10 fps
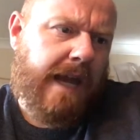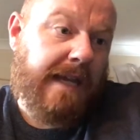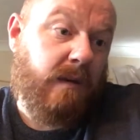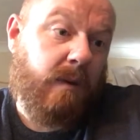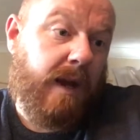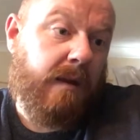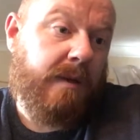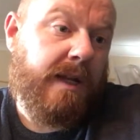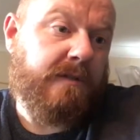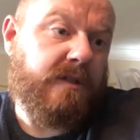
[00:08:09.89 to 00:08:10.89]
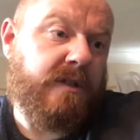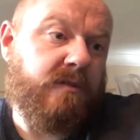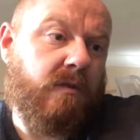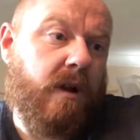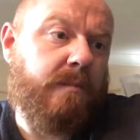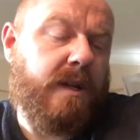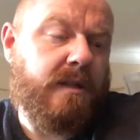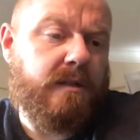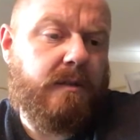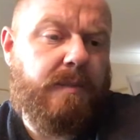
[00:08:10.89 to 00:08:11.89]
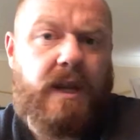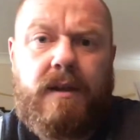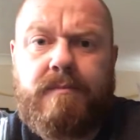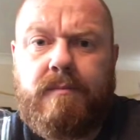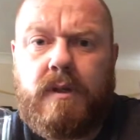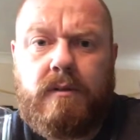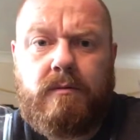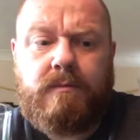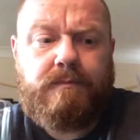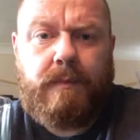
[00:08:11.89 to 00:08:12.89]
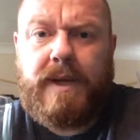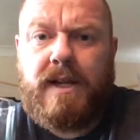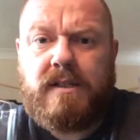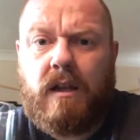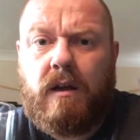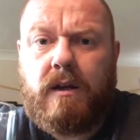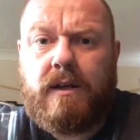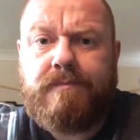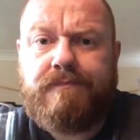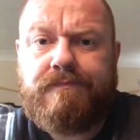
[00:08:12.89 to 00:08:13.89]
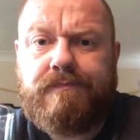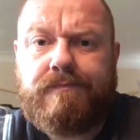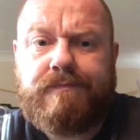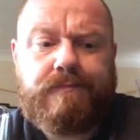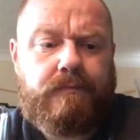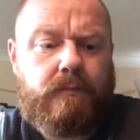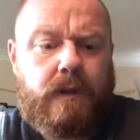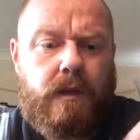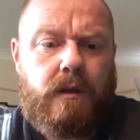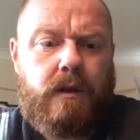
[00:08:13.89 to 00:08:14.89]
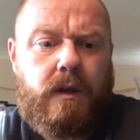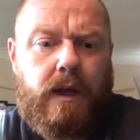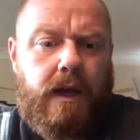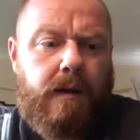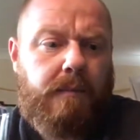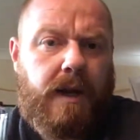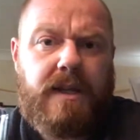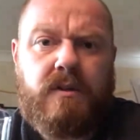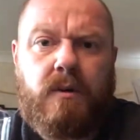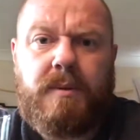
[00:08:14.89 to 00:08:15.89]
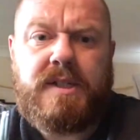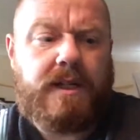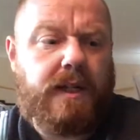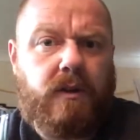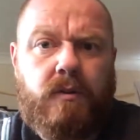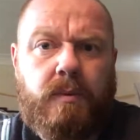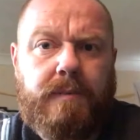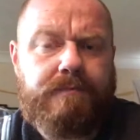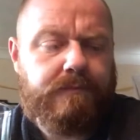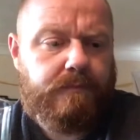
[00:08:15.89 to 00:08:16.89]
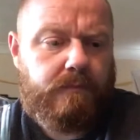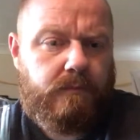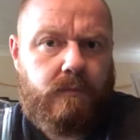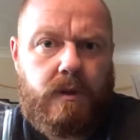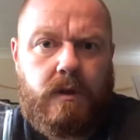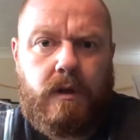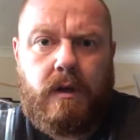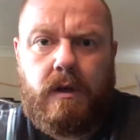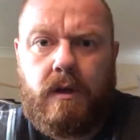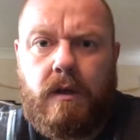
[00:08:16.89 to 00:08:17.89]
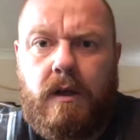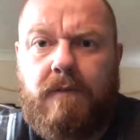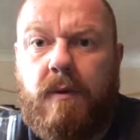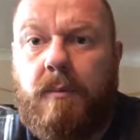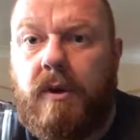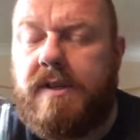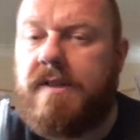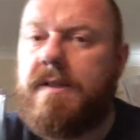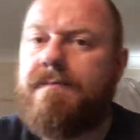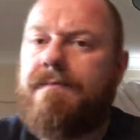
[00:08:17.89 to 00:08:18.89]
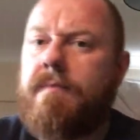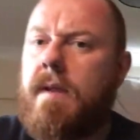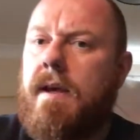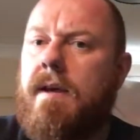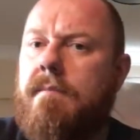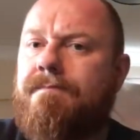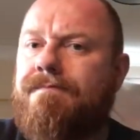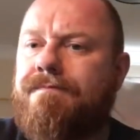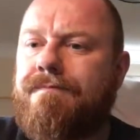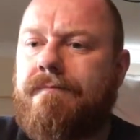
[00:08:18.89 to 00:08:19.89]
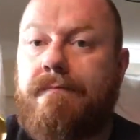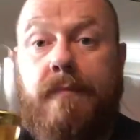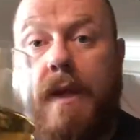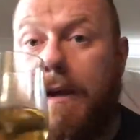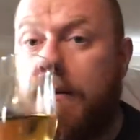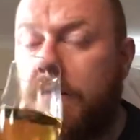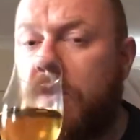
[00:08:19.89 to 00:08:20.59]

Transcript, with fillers: anywhere. I mean, they just described it as a beer. Um, I mean, it's a lager. Um, and it's not a particularly good one if I'm honest. Um, yeah.